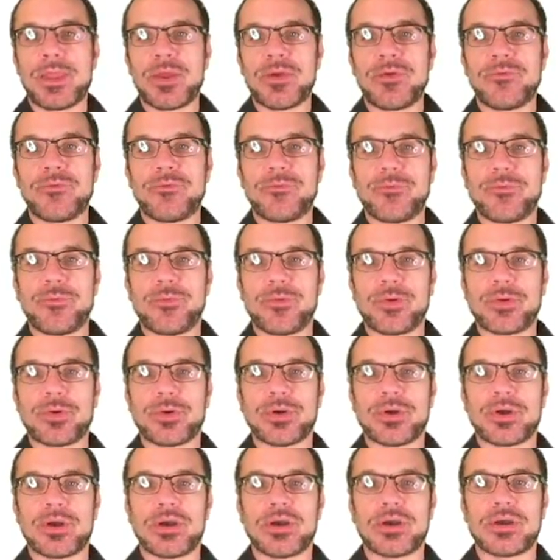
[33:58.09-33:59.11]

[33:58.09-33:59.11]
for